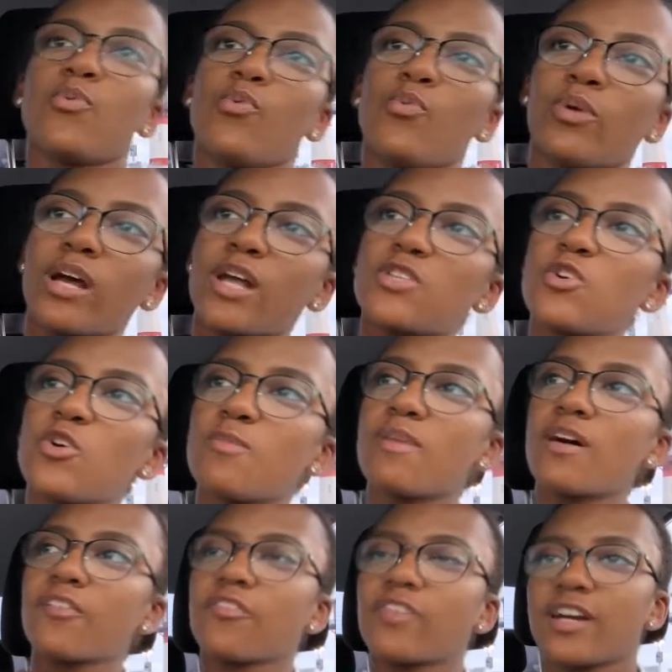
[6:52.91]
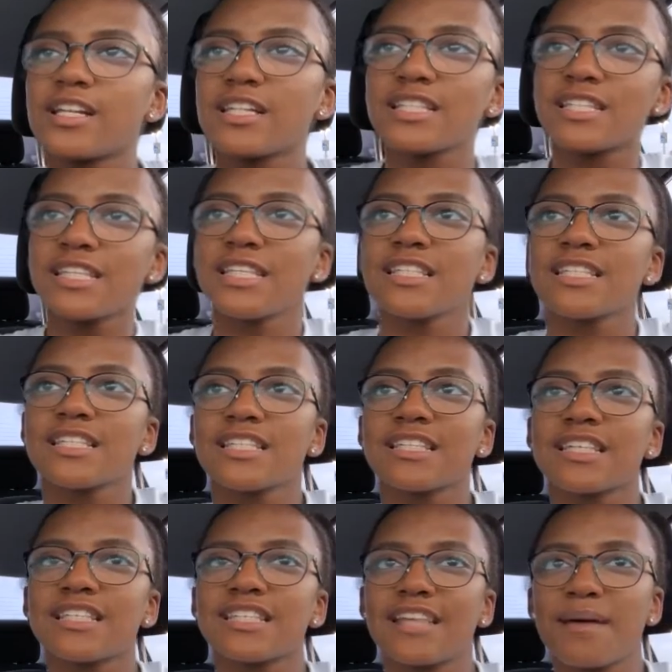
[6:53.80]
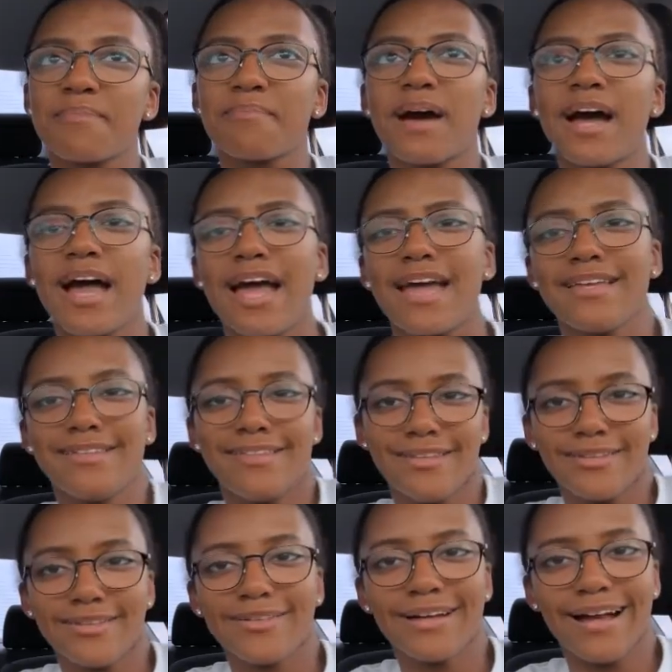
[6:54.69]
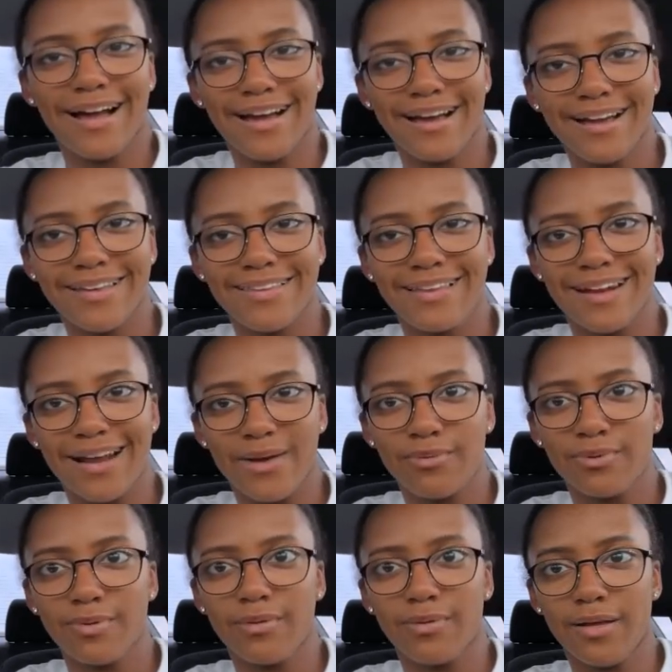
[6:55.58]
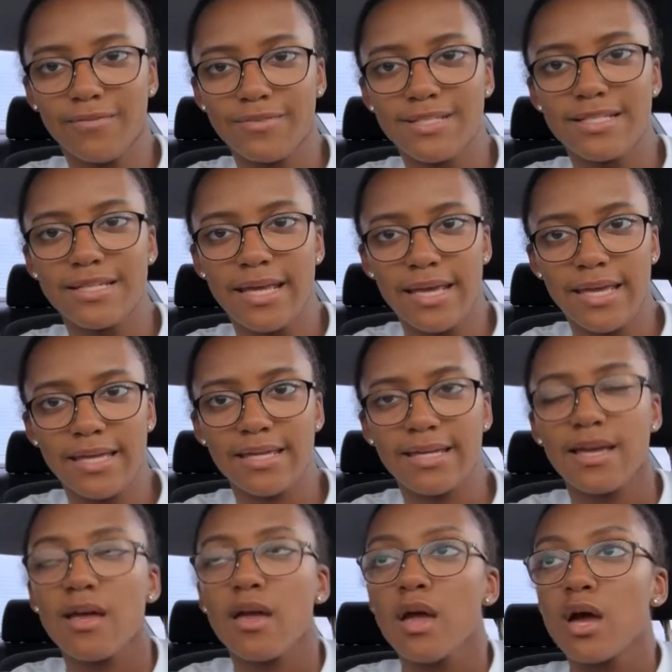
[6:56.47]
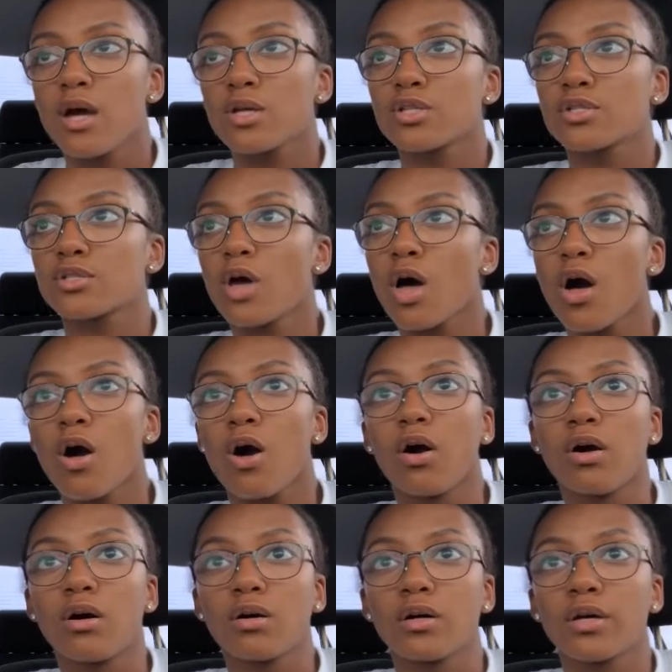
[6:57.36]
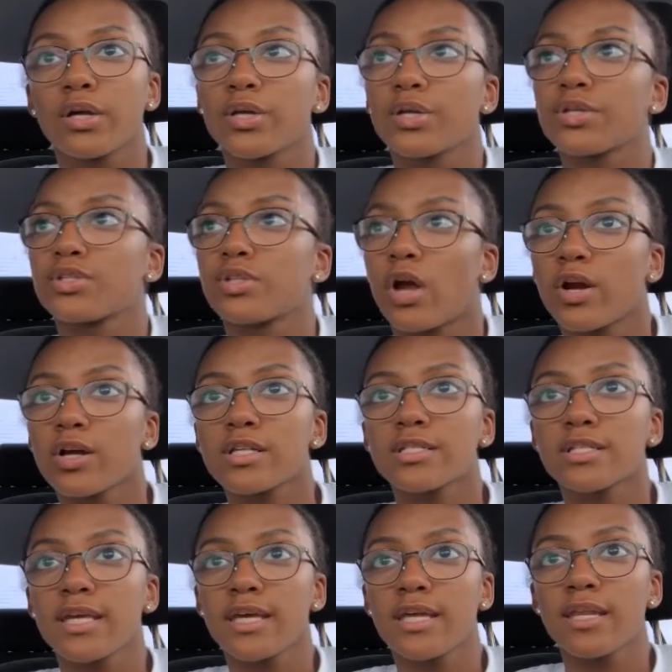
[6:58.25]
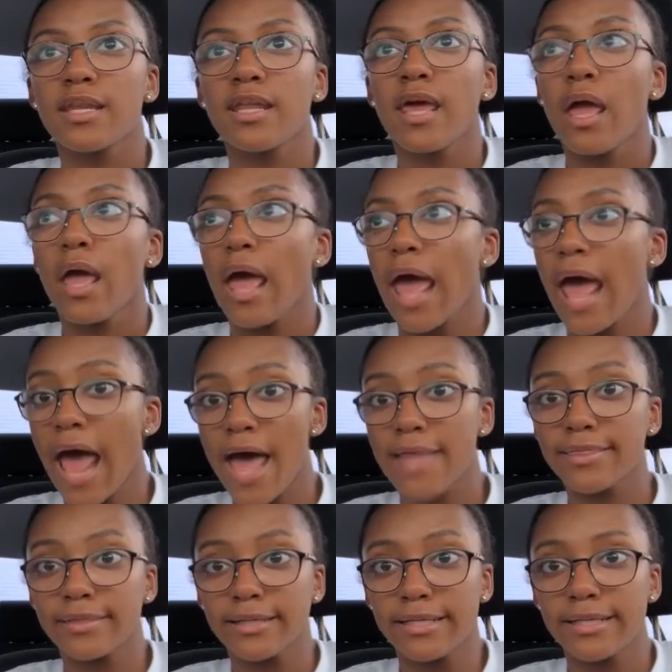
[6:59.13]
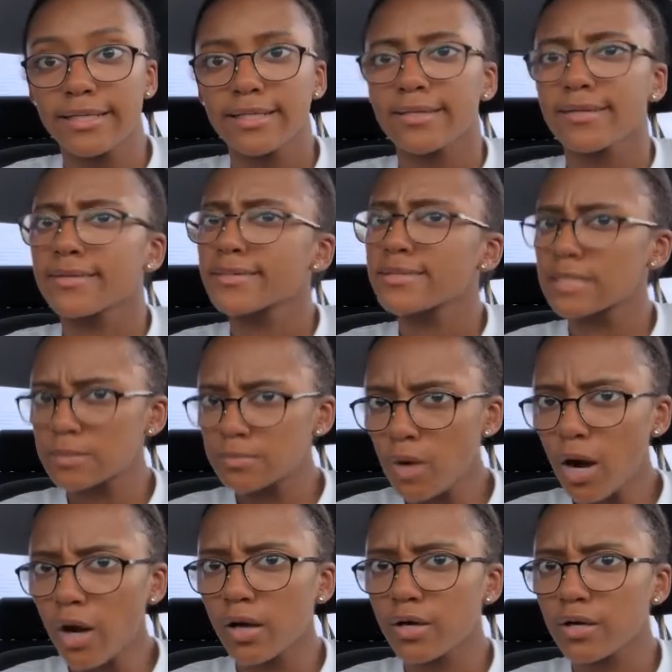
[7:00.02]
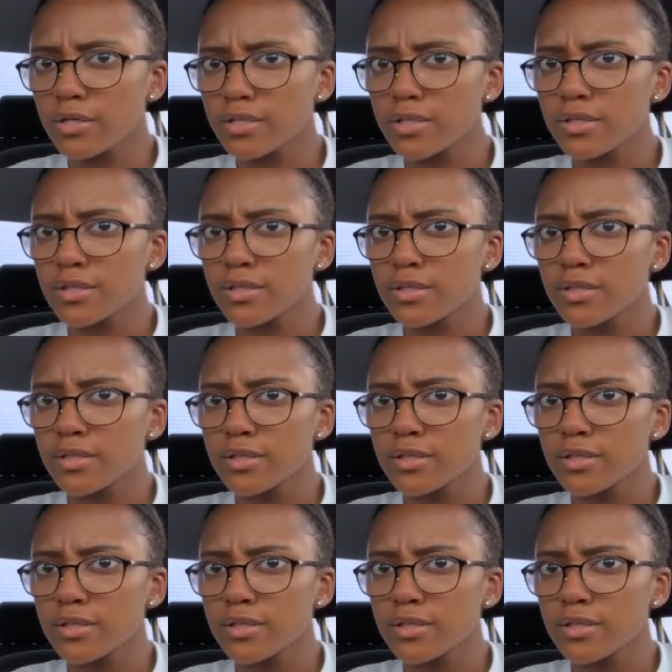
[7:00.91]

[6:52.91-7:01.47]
What I told my friends is that my ideal guy that I would love to date: tall, dark-skinned, athlete, smart,